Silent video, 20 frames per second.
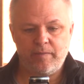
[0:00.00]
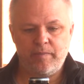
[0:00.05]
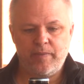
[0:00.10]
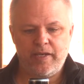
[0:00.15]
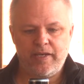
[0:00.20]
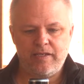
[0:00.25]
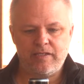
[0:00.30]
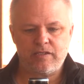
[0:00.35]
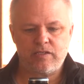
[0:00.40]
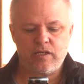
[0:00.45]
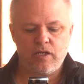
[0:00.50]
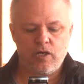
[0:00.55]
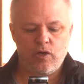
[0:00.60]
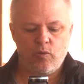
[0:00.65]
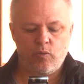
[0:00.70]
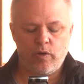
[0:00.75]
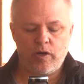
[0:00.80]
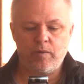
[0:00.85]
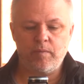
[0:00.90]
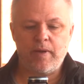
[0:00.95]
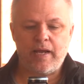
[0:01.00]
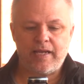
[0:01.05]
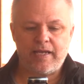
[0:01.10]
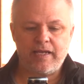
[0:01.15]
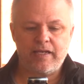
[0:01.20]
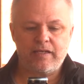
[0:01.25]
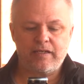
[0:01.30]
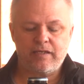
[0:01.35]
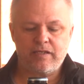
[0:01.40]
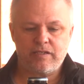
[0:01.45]
It means we're
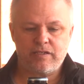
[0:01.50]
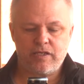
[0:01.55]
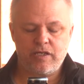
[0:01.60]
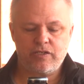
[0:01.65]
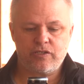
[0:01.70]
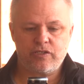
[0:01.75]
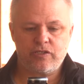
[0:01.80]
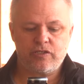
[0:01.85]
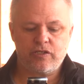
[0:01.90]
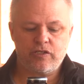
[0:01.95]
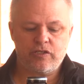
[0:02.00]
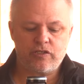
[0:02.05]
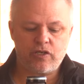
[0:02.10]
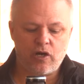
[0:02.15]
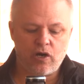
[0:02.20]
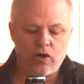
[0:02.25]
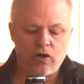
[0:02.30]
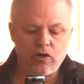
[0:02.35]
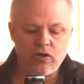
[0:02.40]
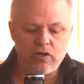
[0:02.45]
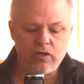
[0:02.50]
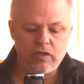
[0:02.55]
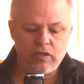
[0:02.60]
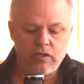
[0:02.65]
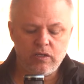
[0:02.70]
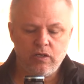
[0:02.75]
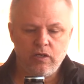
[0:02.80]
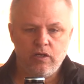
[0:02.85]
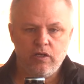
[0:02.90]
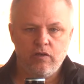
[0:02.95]
making a decision to turn